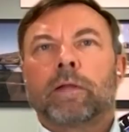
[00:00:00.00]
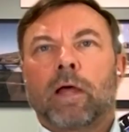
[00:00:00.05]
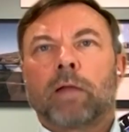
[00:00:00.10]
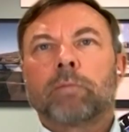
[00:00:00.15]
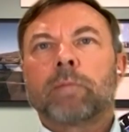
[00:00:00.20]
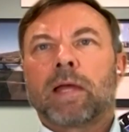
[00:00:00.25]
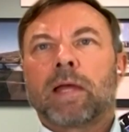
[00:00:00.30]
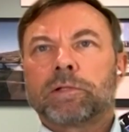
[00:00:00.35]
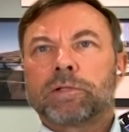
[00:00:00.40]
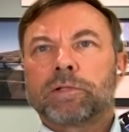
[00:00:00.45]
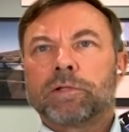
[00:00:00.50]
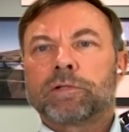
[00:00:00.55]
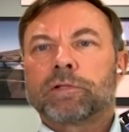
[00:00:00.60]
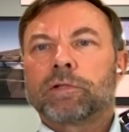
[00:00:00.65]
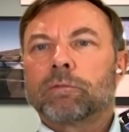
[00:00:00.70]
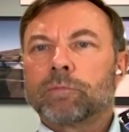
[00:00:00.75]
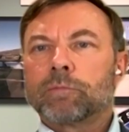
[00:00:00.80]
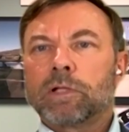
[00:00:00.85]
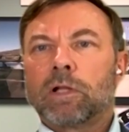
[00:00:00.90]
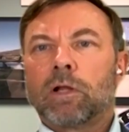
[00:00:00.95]
The unmanned
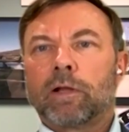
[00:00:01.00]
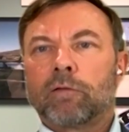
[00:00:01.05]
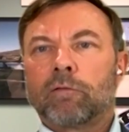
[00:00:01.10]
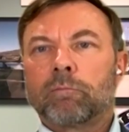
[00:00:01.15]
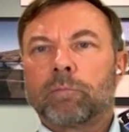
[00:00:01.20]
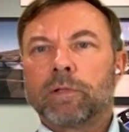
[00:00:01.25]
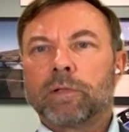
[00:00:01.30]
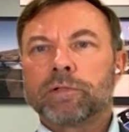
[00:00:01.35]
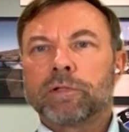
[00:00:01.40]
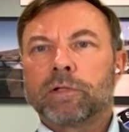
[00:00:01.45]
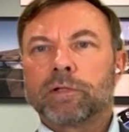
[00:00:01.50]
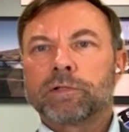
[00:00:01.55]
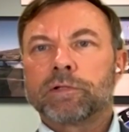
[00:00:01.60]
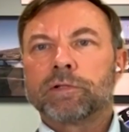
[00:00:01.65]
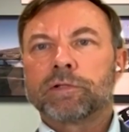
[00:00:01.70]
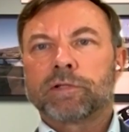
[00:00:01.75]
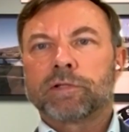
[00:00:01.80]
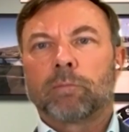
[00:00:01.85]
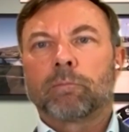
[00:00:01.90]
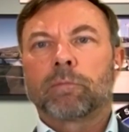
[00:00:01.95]
systems line of business
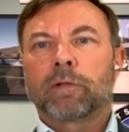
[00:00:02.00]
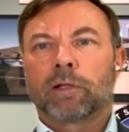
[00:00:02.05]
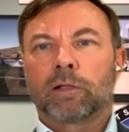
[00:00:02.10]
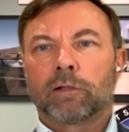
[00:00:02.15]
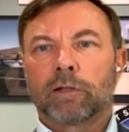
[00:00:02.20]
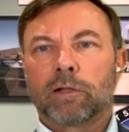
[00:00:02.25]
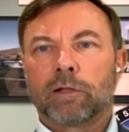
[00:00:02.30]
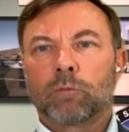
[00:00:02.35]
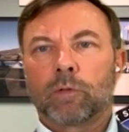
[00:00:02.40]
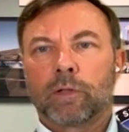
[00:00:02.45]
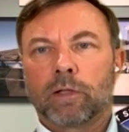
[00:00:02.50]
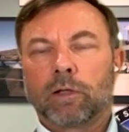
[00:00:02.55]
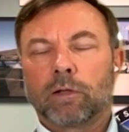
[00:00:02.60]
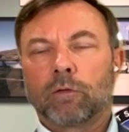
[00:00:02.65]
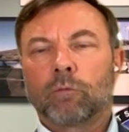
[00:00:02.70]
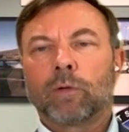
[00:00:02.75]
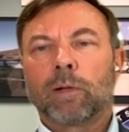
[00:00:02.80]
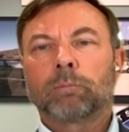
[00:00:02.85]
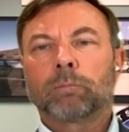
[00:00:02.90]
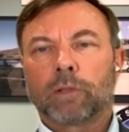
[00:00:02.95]
is something that we're
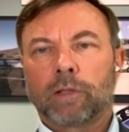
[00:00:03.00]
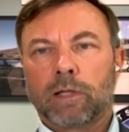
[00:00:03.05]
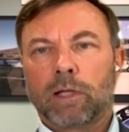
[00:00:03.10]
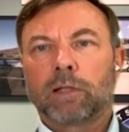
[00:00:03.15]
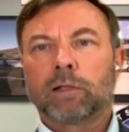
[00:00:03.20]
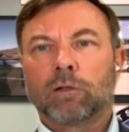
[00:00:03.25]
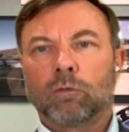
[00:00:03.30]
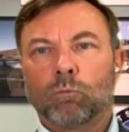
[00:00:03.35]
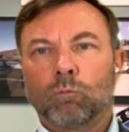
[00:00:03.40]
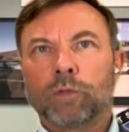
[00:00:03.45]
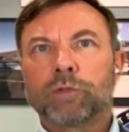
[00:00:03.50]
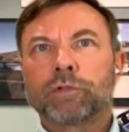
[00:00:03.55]
going to replicate in